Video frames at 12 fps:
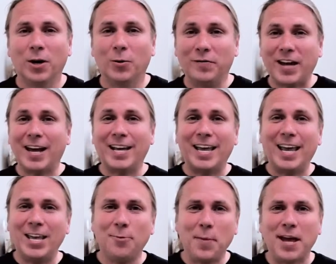We've got to
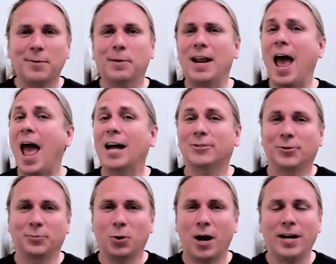incubate them and hatch
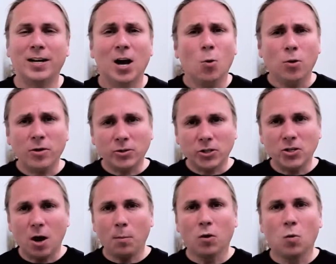them, right? Well, there's a
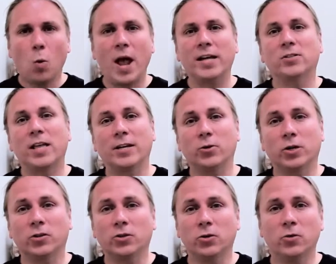number of ways that you
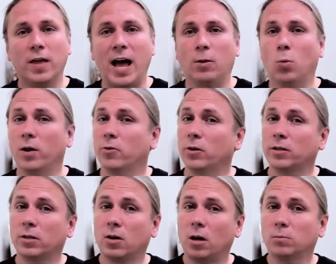can do that, whether it
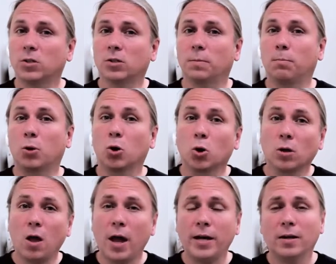comes to
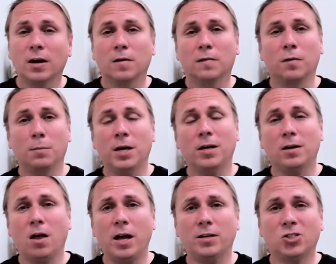perlite,
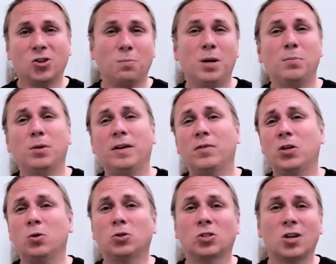vermiculite, some people even
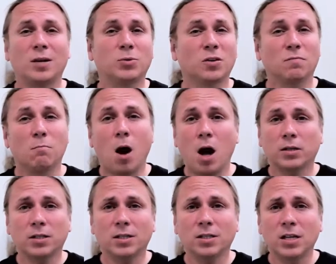use types of
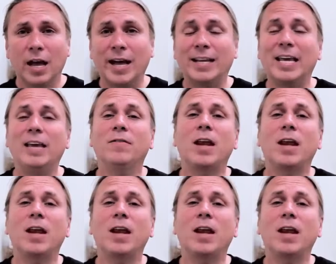mosses, and even